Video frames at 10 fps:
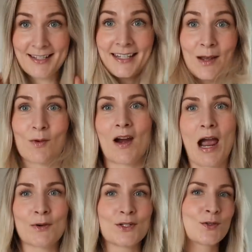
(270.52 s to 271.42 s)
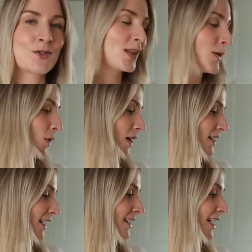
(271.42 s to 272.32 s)
day where I would usually
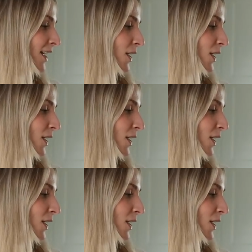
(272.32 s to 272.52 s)
wash it.